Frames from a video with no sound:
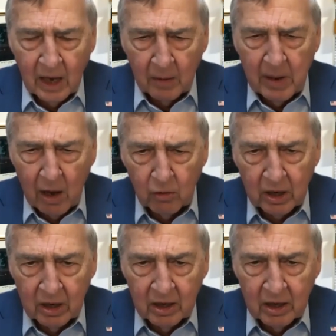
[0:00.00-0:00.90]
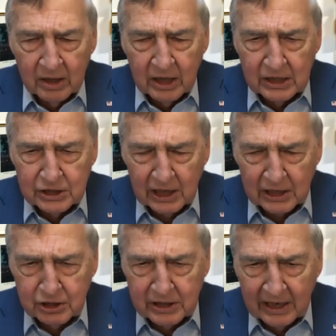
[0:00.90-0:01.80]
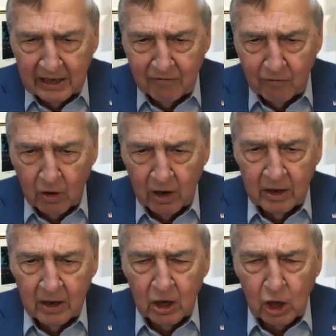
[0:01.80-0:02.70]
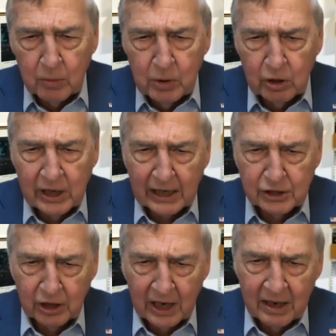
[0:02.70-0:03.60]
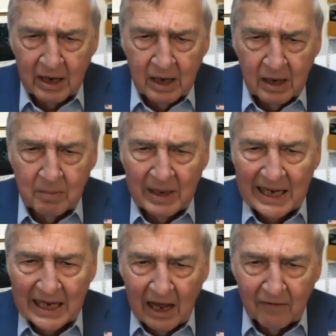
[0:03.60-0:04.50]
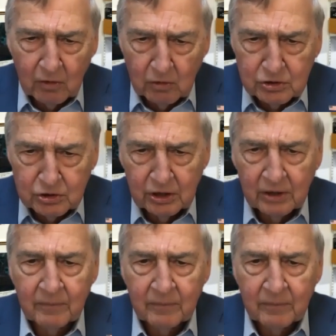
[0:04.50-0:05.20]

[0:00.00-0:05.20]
about the necessity for communication at many levels,